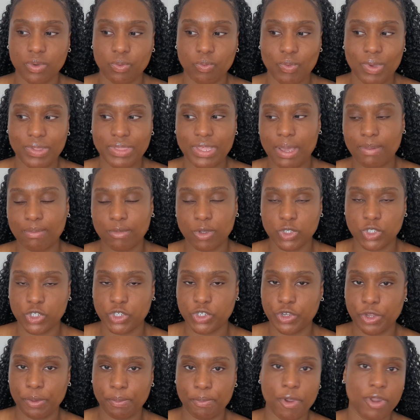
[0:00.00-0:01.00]
whether I'm
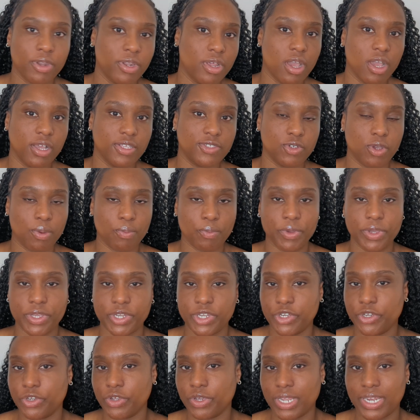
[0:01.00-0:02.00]
launching a new product or I'm
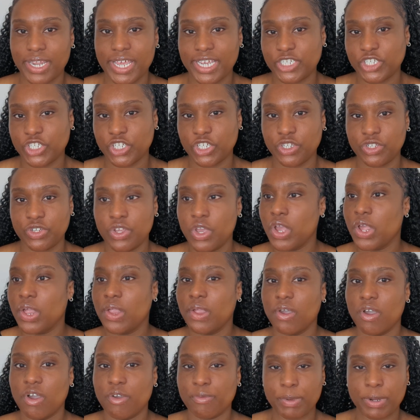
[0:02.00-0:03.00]
working a new collection
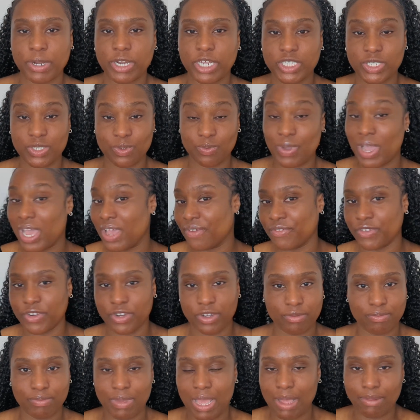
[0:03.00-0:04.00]
of products,
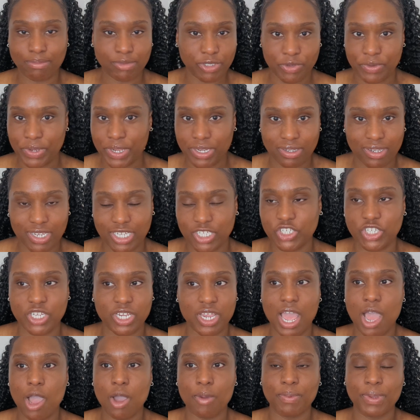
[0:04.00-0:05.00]
whatever I'm doing.
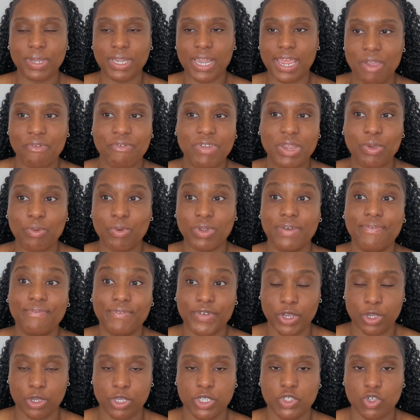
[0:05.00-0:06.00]
Literally I really want to
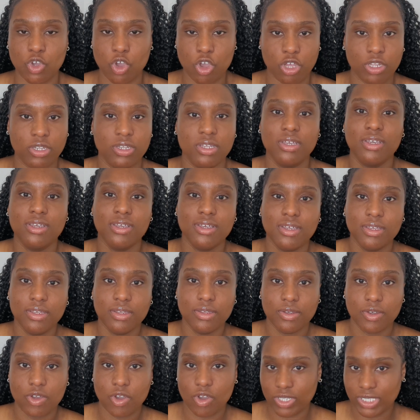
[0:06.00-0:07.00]
focus on
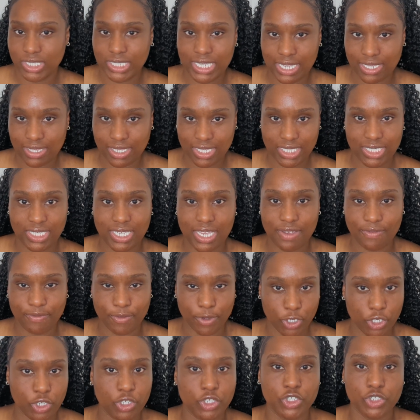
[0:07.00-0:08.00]
content this year
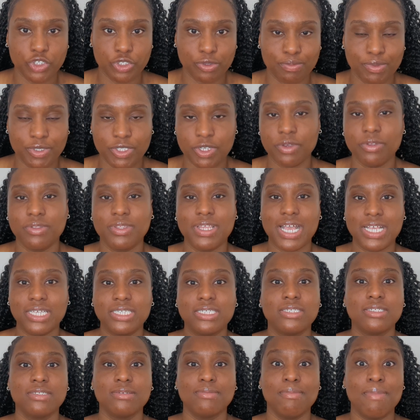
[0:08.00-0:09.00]
for YouTube. So
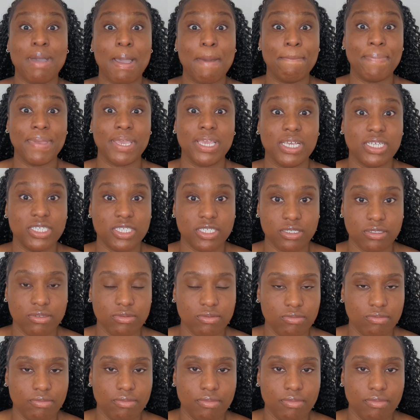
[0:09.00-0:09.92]
that's my biggest